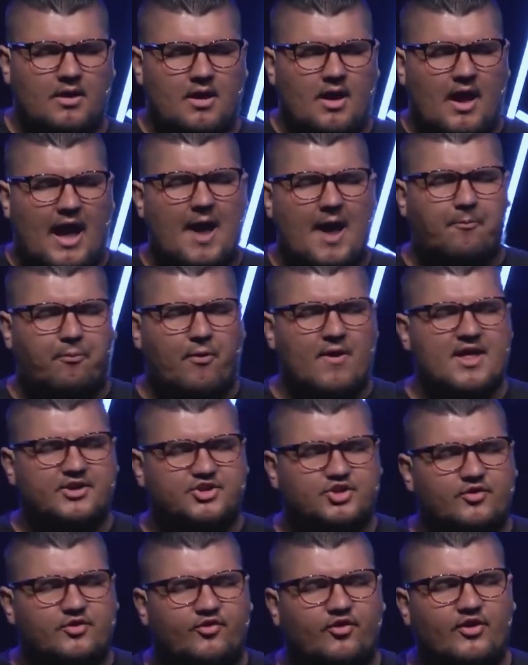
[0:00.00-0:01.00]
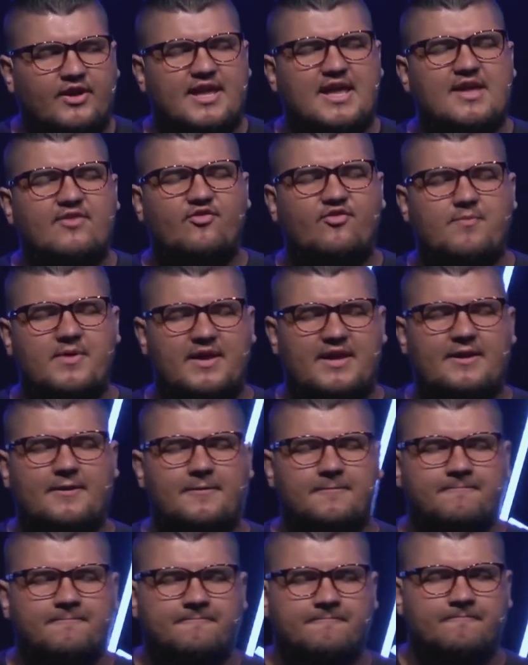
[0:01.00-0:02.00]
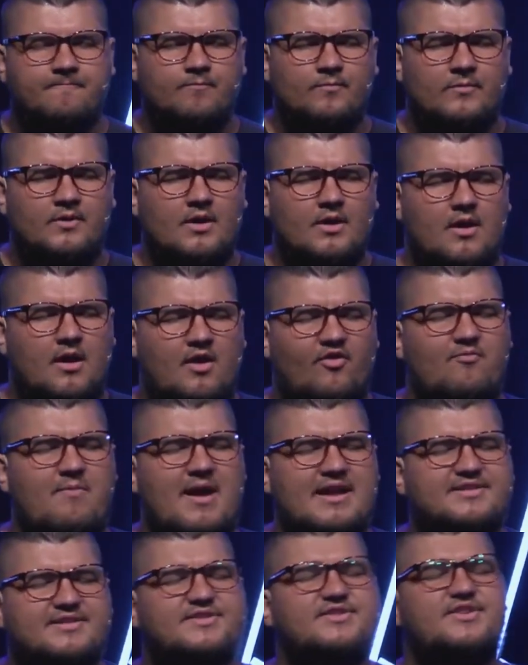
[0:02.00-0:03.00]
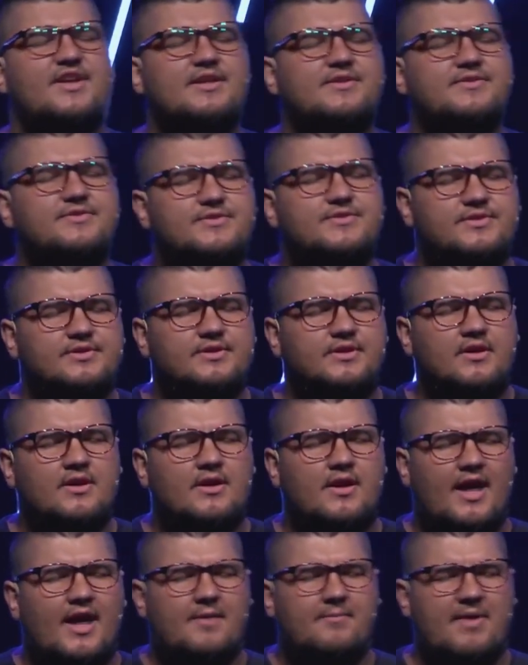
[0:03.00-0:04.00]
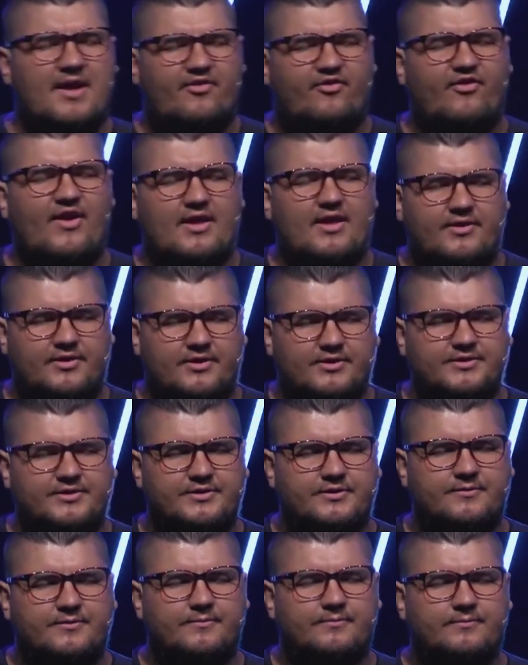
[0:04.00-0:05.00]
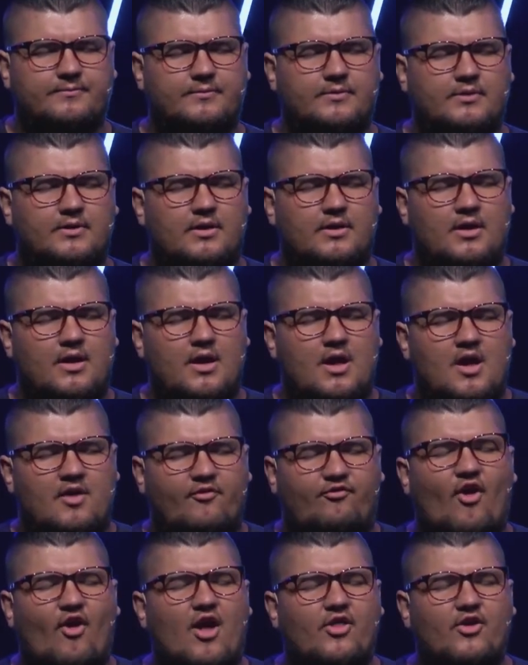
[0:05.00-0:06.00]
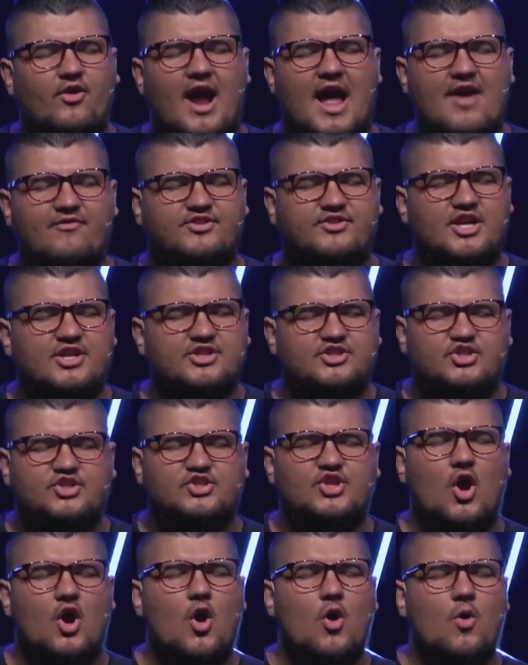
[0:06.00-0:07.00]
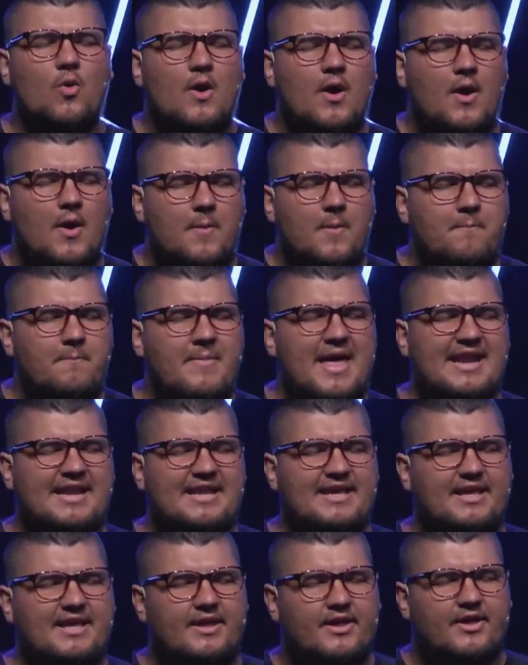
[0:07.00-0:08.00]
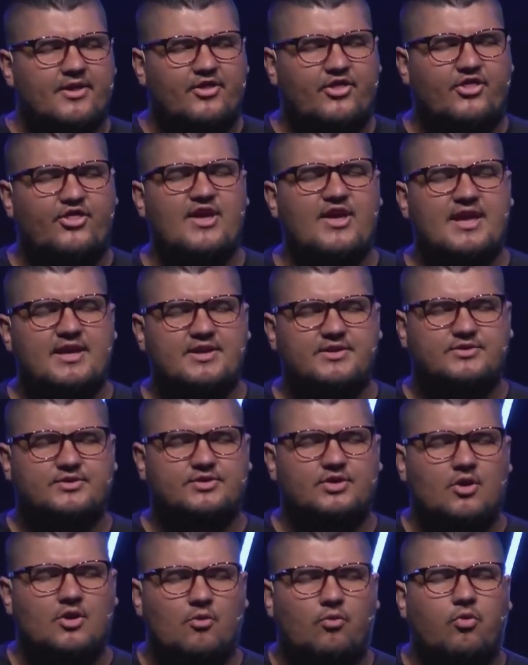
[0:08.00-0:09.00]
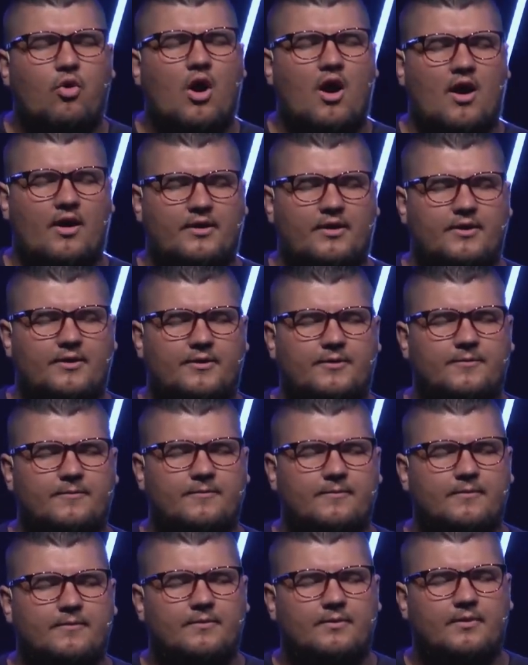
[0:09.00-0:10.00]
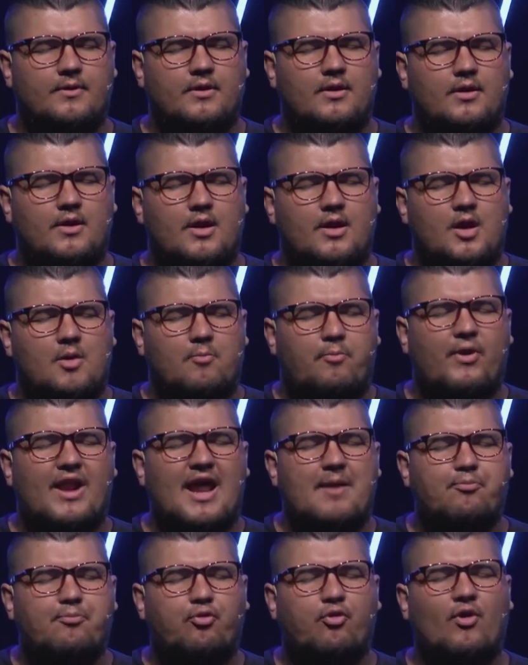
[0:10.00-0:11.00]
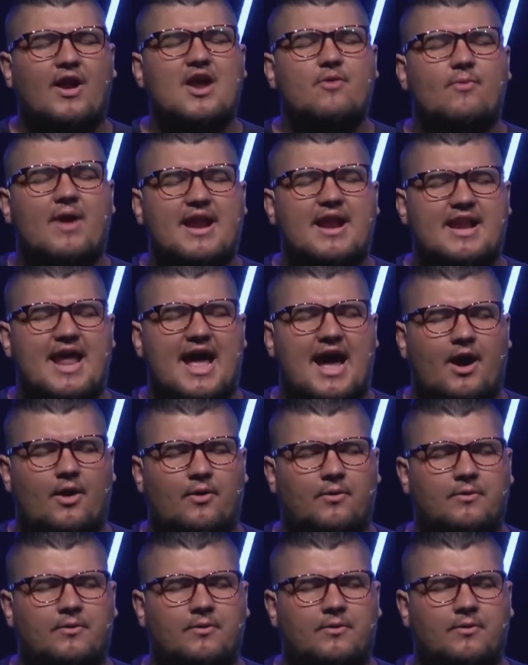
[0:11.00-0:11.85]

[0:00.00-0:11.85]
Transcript: I pray that you forgive me of my sins and my failures. Father, I've done so many things wrong. But I pray right now,